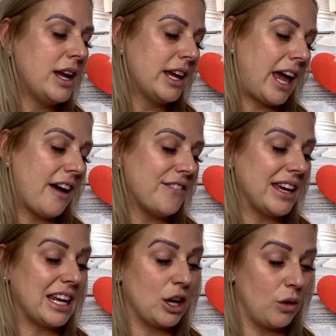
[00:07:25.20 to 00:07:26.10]
caffeine,
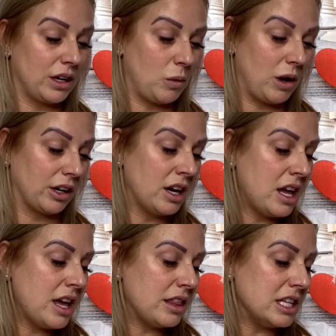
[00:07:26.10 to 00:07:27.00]
and coconut water.
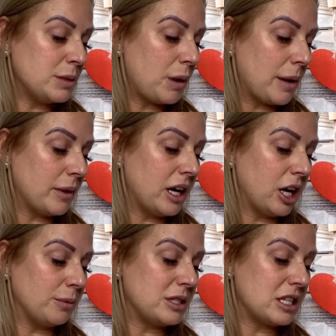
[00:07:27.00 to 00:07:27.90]
This primer
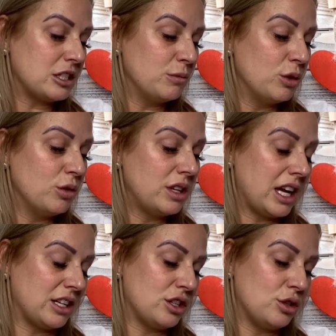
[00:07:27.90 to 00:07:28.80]
helps smooth
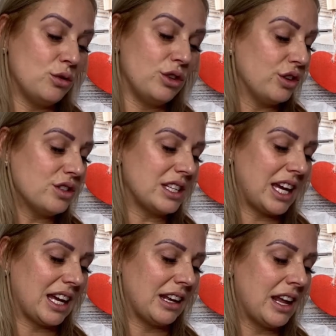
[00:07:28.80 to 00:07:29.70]
and soothe your
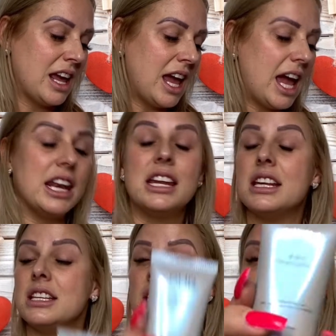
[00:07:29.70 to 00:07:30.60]
skin, and it
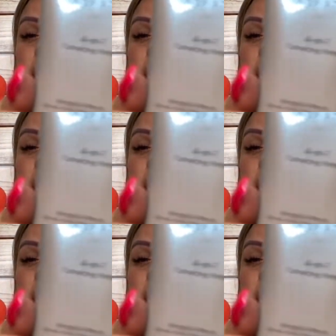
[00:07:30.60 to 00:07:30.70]
is